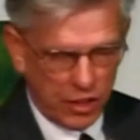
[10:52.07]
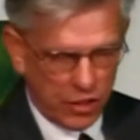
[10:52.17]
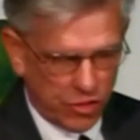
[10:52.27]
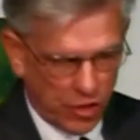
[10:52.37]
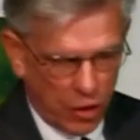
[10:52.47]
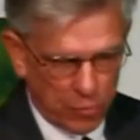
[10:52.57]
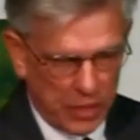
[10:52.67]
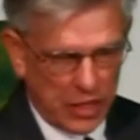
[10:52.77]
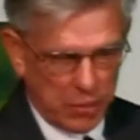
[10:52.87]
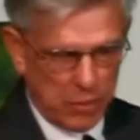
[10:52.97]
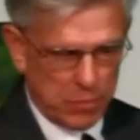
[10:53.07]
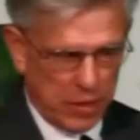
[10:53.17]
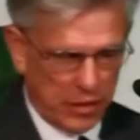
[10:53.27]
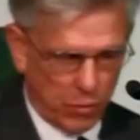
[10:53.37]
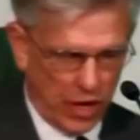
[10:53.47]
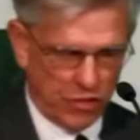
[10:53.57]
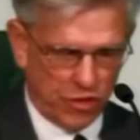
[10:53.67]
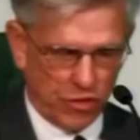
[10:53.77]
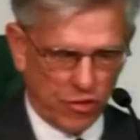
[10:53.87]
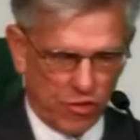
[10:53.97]
shall many be made
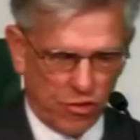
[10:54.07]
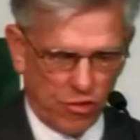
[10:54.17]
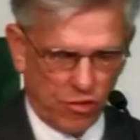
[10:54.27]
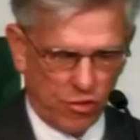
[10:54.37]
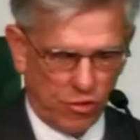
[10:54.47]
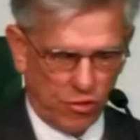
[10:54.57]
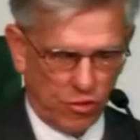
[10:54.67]
righteous.